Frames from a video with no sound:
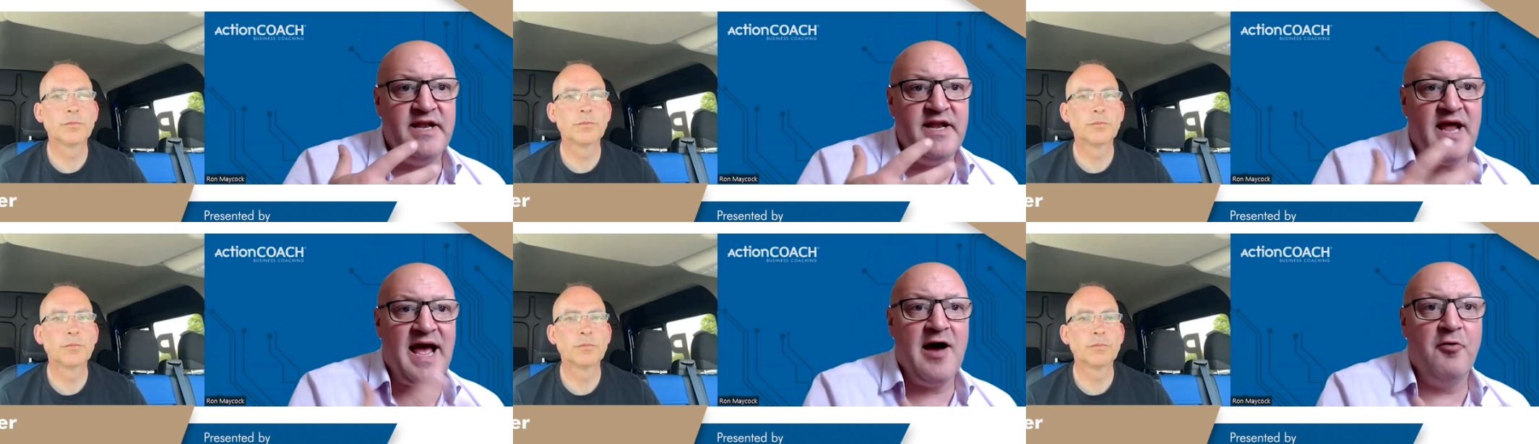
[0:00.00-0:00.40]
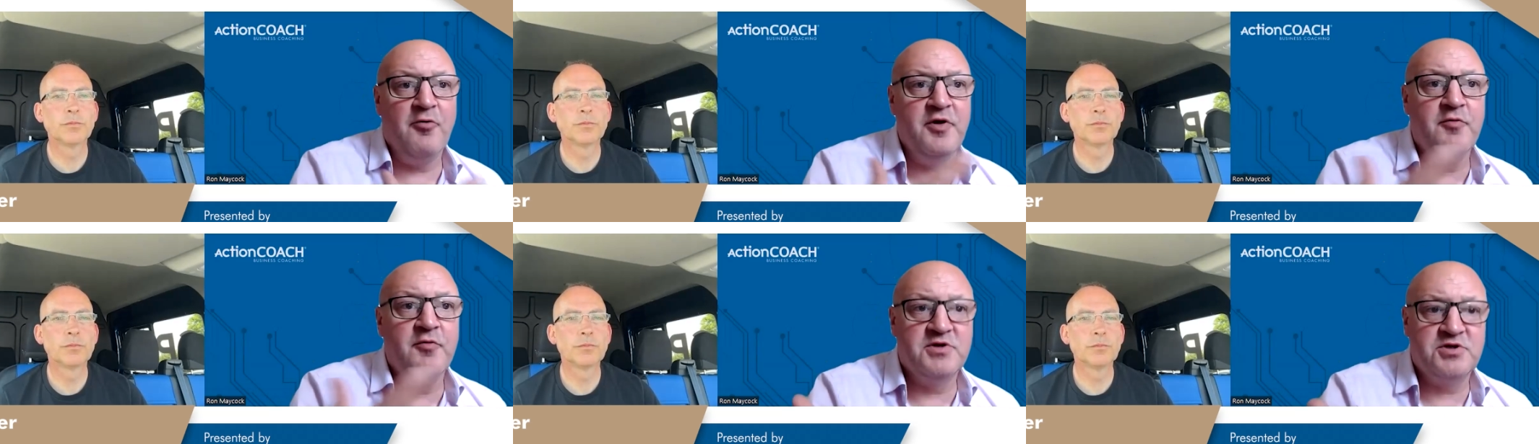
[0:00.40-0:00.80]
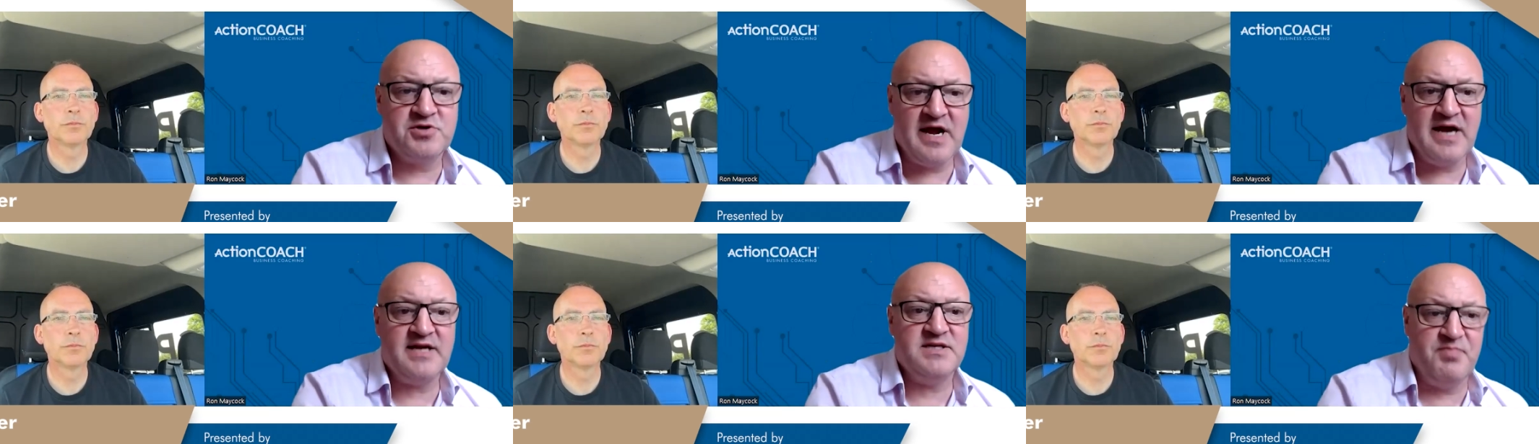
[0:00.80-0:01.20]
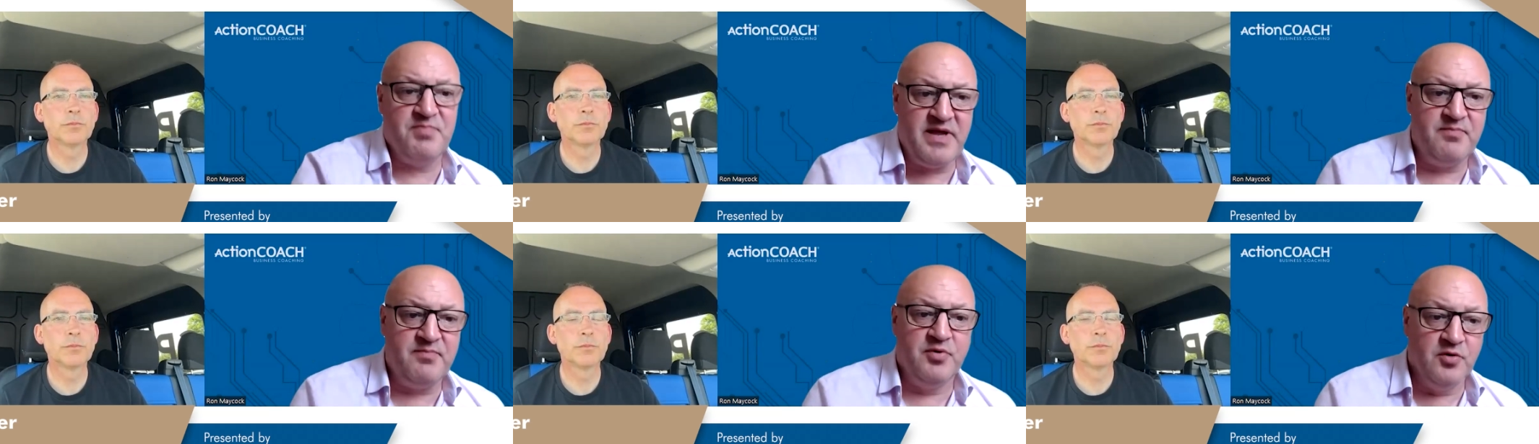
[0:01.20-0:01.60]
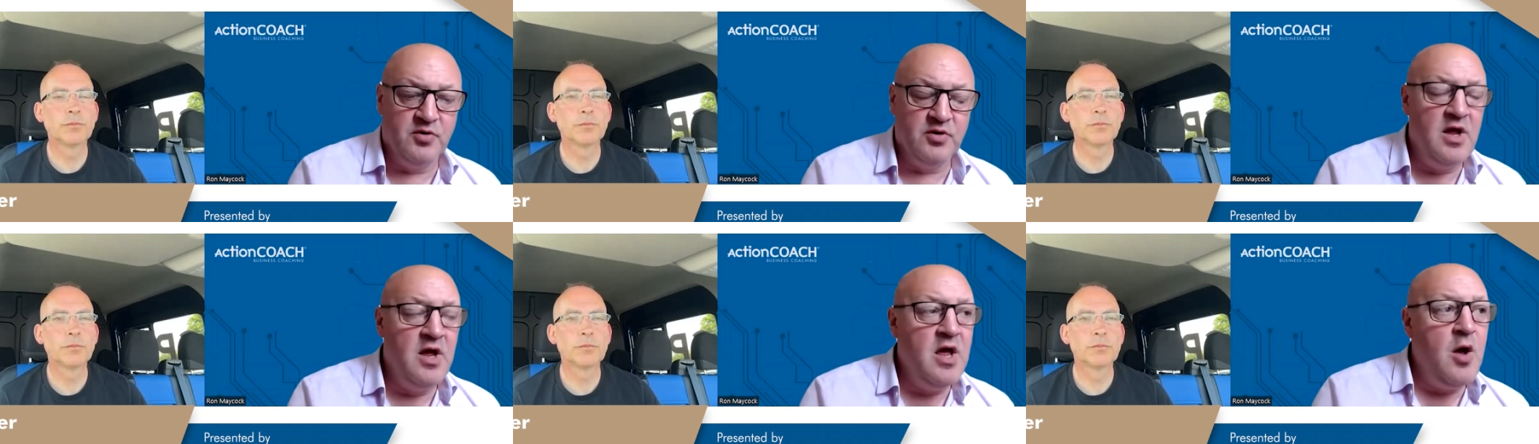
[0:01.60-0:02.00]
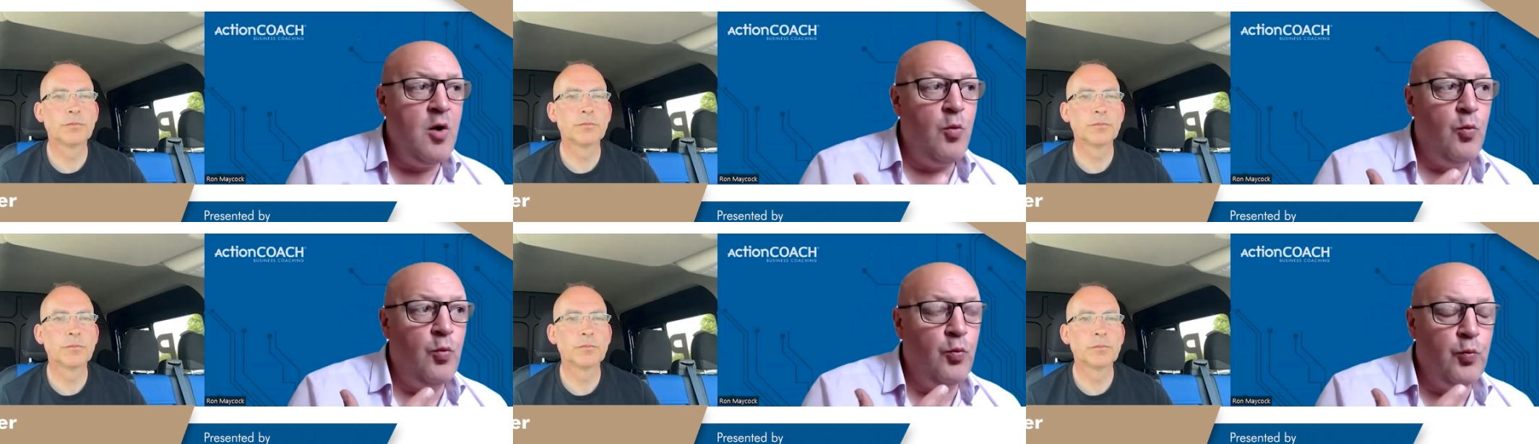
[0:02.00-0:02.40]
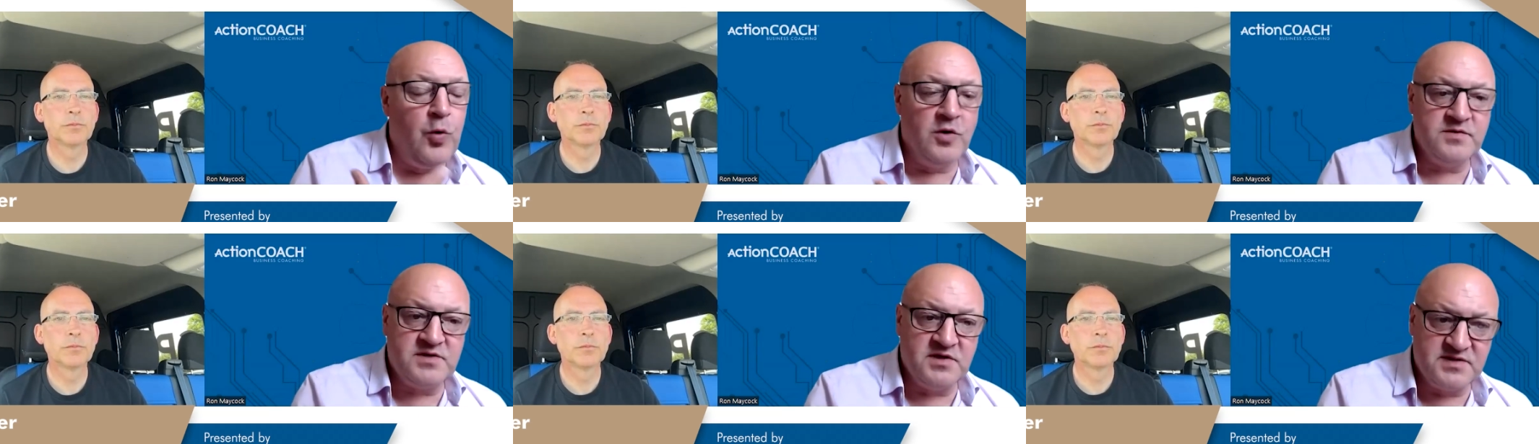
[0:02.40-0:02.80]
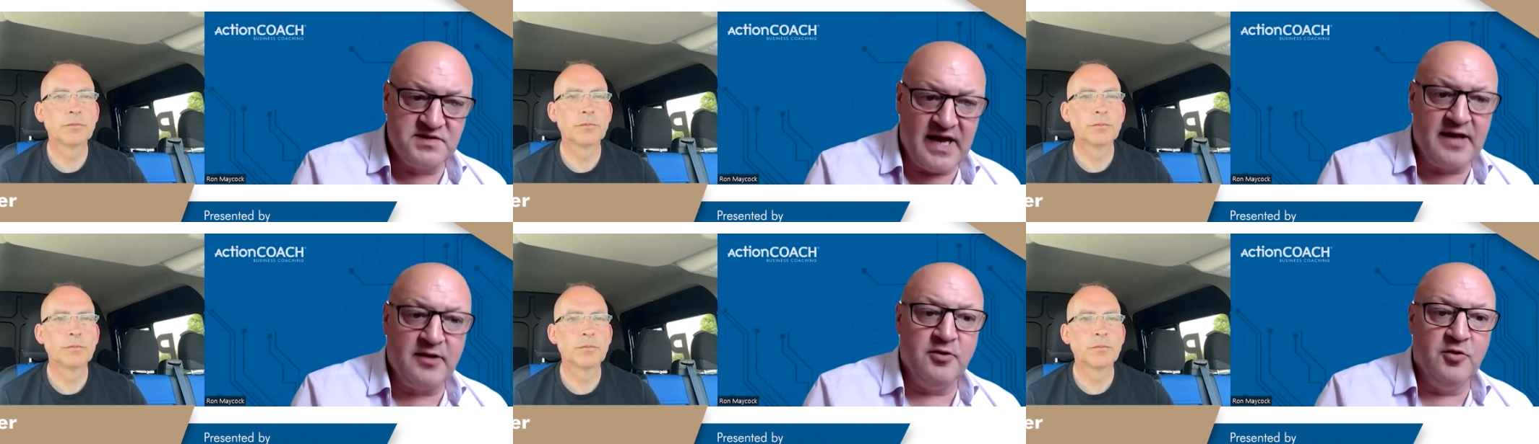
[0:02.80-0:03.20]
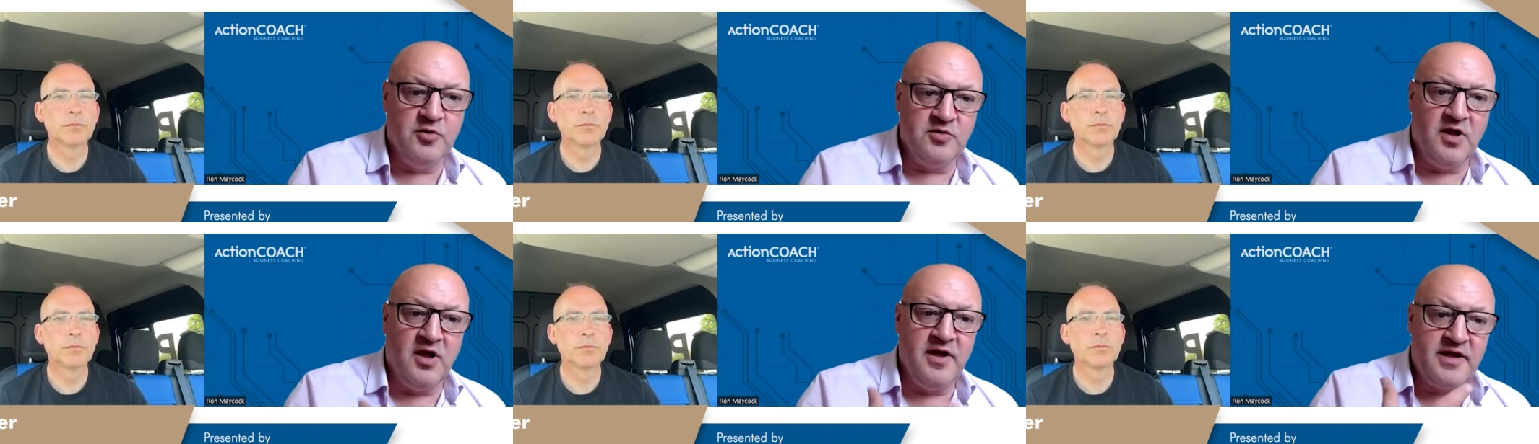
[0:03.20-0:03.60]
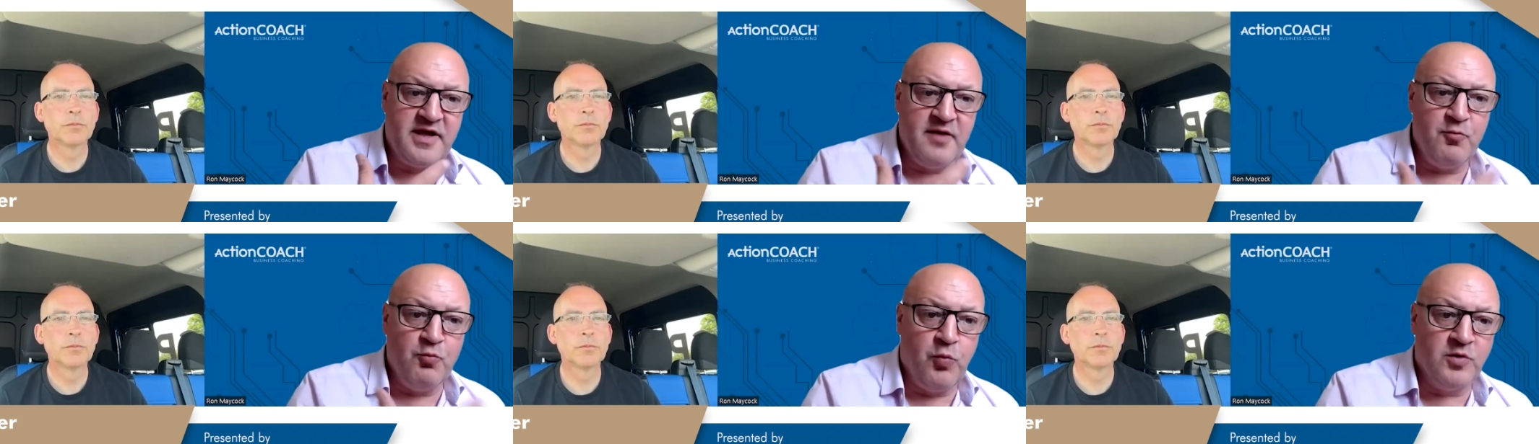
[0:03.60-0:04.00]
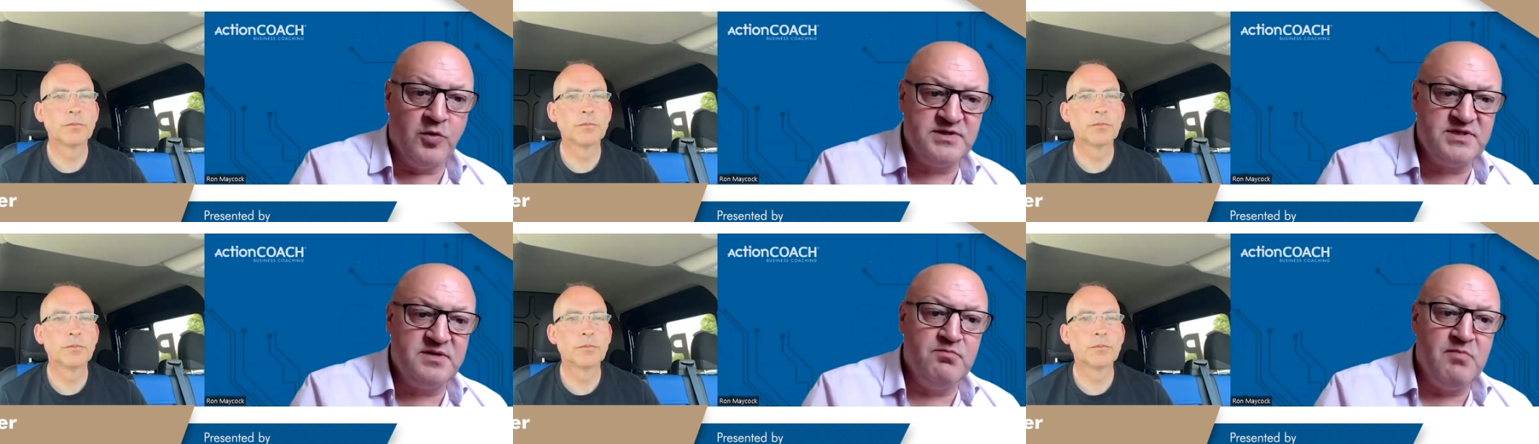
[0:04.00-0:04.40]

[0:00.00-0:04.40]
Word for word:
Speaker 1: and how you attract people, what does that look like, and what's the